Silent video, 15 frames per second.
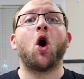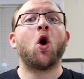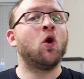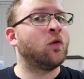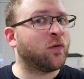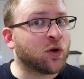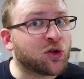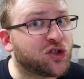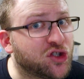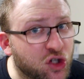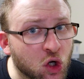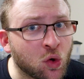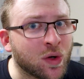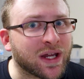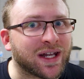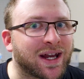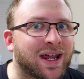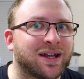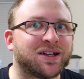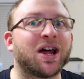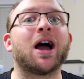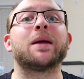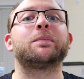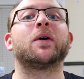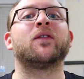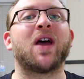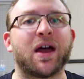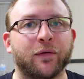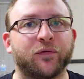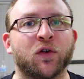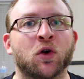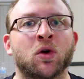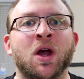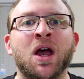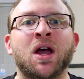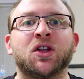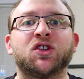overdoing it type of effort,